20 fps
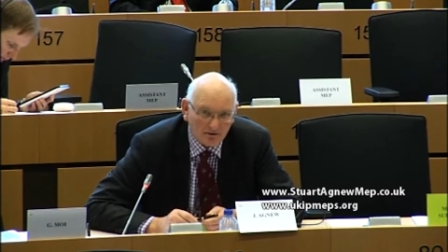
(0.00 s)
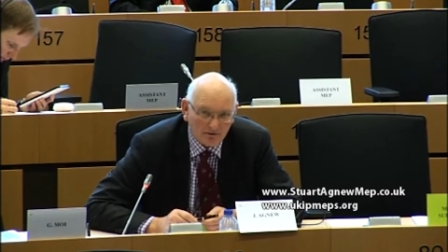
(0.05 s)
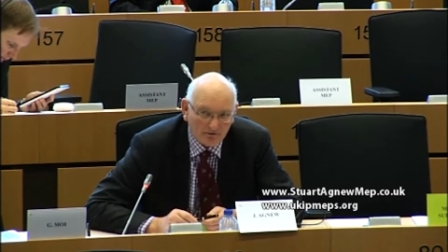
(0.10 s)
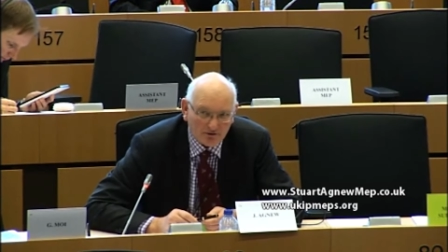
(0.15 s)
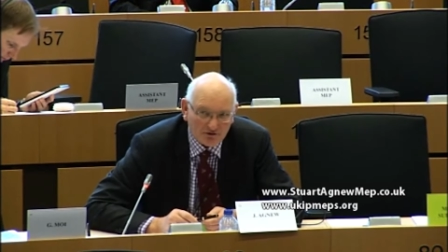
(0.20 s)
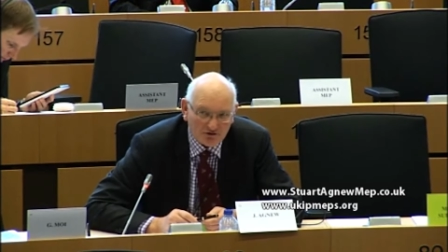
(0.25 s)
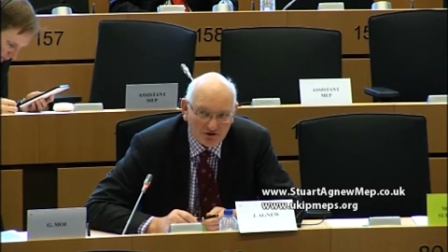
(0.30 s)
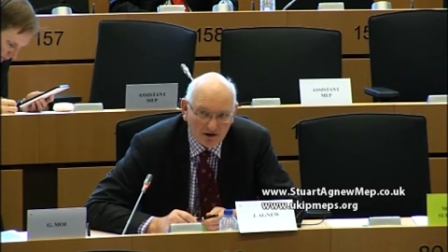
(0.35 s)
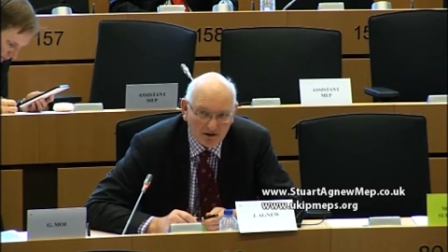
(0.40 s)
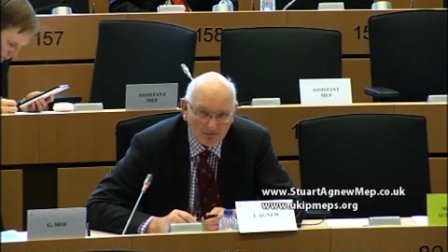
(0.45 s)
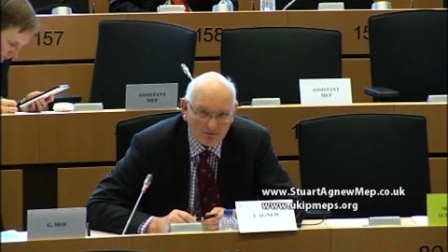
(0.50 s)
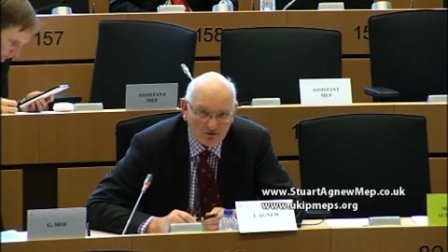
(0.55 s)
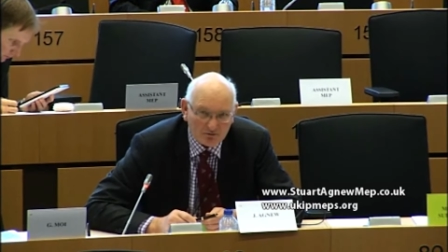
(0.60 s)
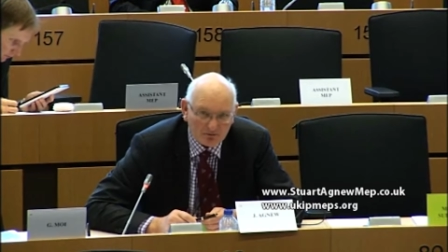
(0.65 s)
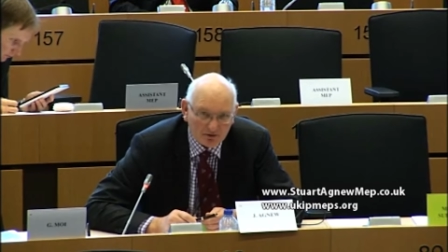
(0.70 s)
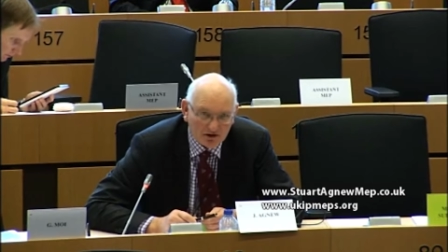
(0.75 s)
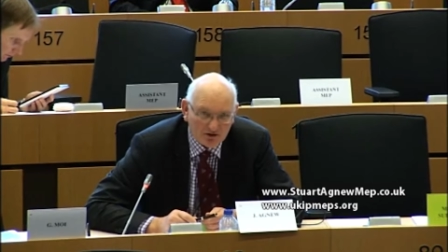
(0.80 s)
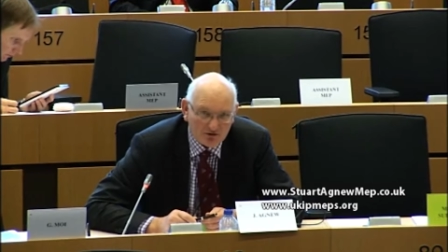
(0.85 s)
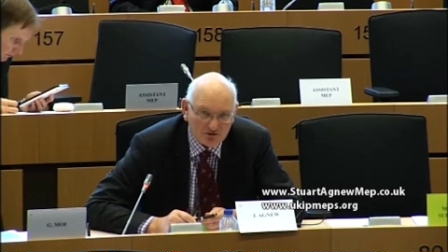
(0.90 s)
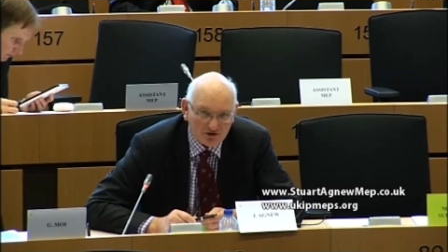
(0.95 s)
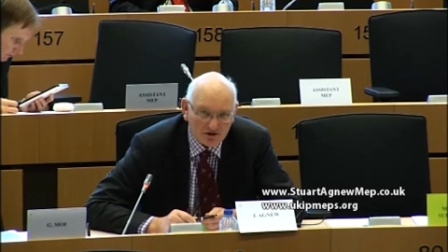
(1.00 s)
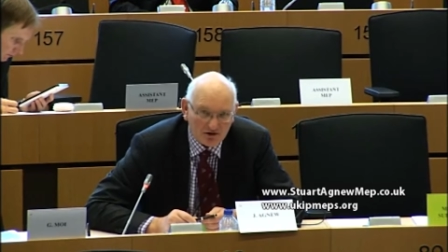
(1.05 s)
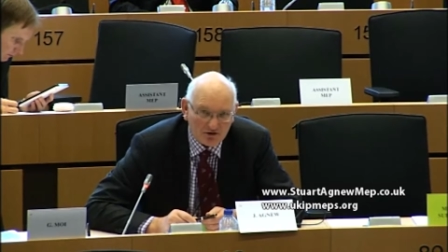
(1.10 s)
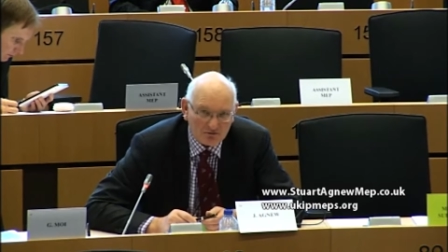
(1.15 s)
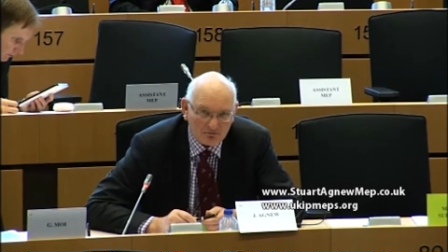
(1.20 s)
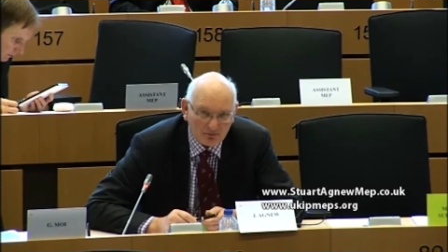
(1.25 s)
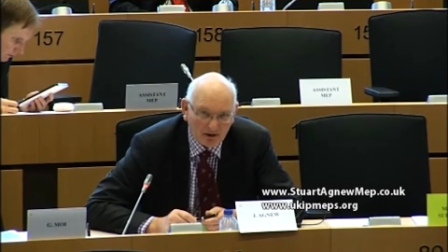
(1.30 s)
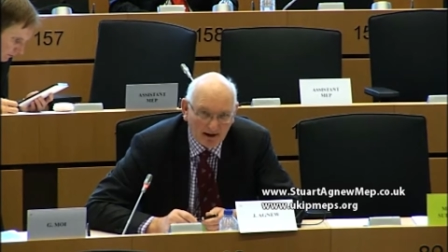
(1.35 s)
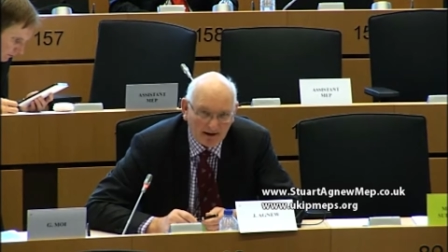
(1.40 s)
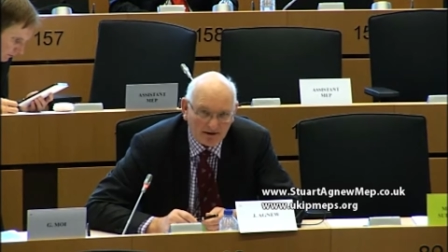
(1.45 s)
the same species
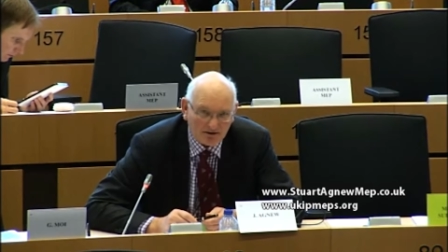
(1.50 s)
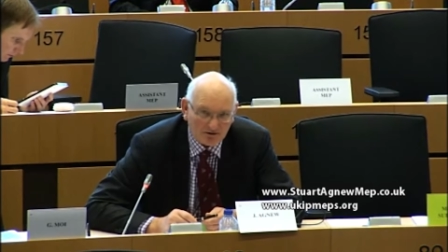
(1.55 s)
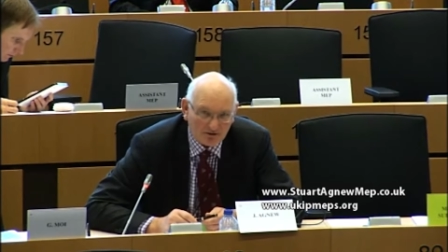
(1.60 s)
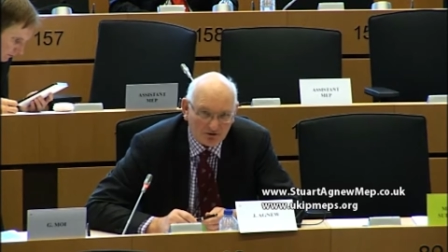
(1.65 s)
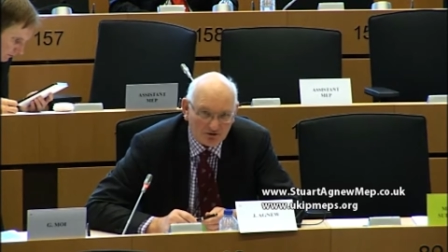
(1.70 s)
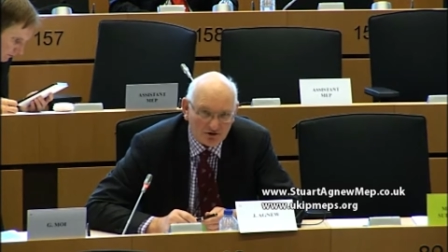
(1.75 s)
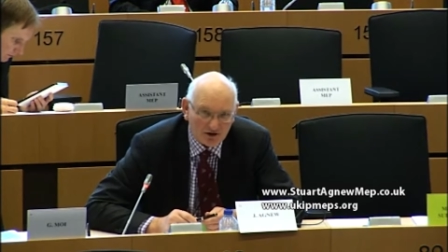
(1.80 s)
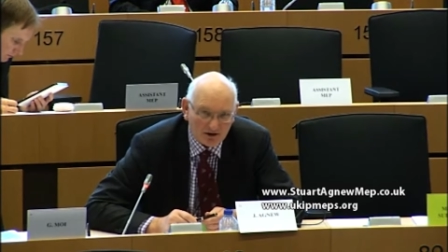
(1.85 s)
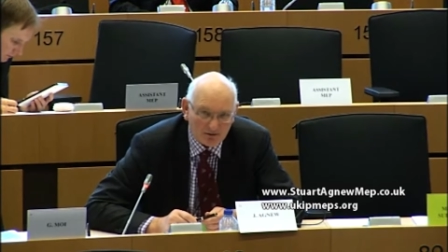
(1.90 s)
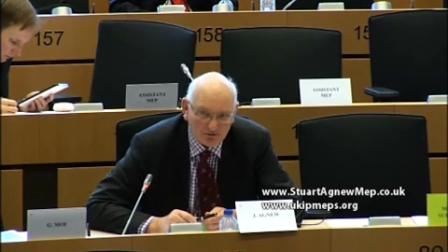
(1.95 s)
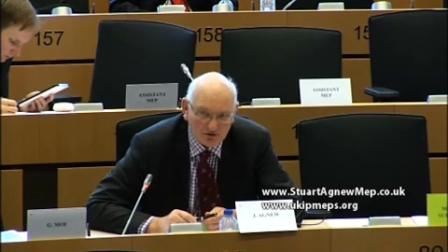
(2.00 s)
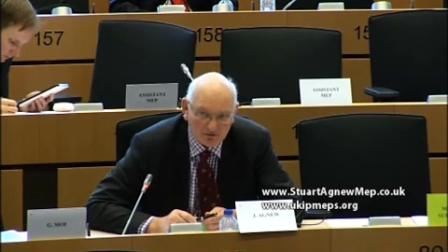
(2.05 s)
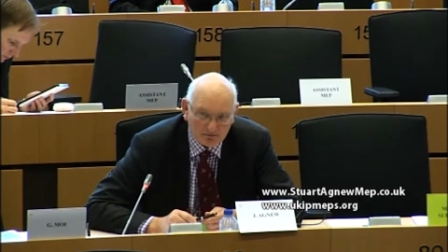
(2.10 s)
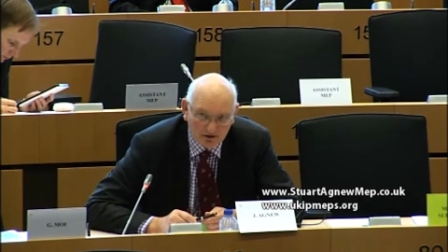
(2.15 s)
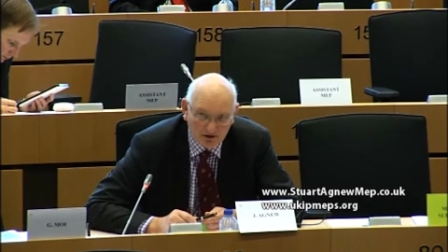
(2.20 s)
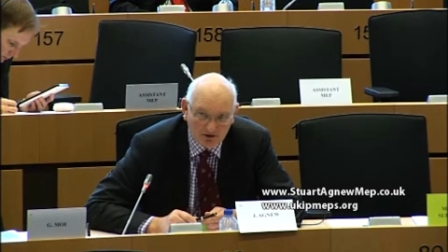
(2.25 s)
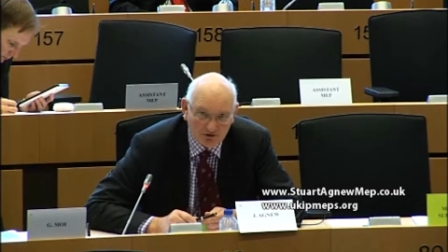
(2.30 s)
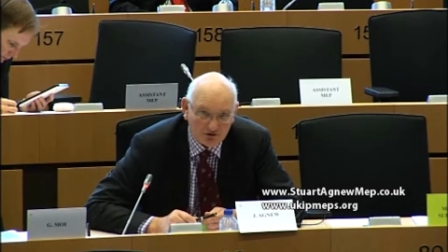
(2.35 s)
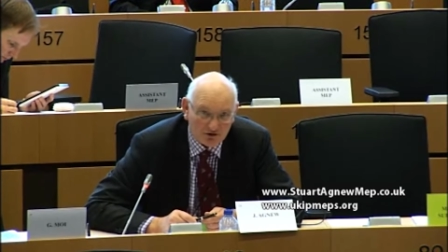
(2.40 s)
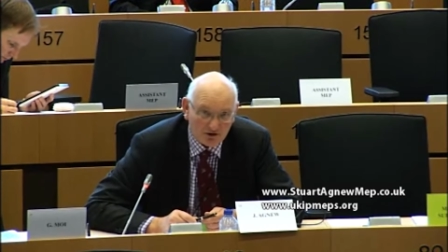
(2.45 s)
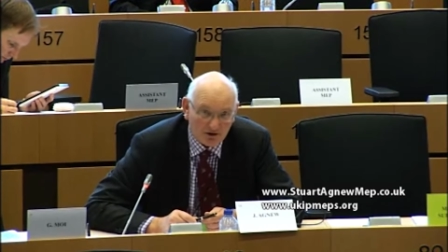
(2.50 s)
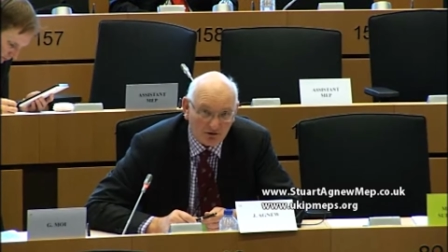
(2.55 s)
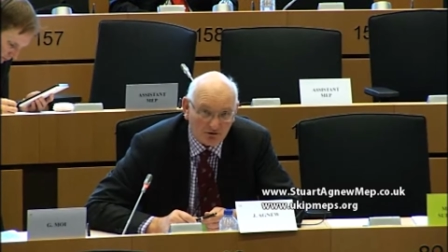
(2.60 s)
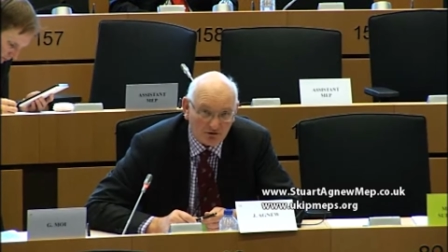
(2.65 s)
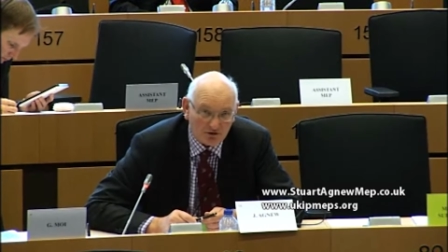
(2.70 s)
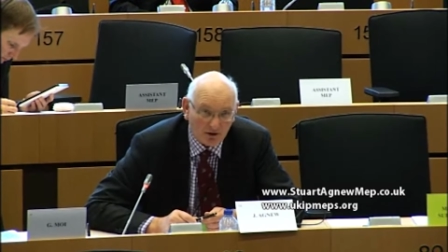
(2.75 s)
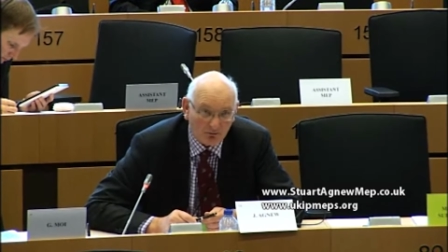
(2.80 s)
back to the same species,